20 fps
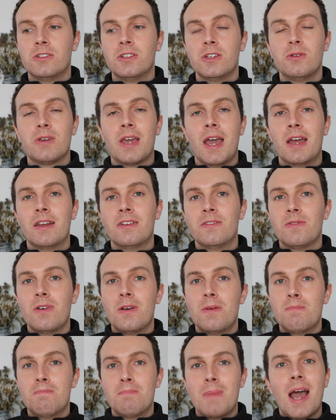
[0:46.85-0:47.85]
to kind of
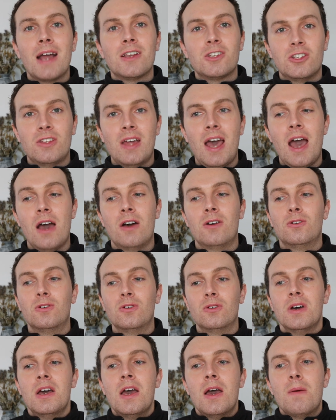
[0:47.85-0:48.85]
match that
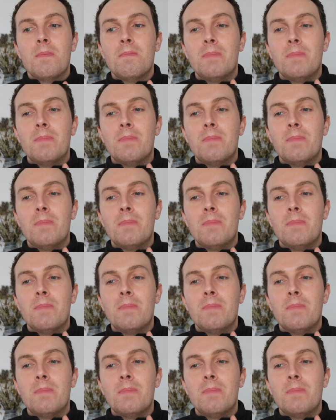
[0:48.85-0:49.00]
or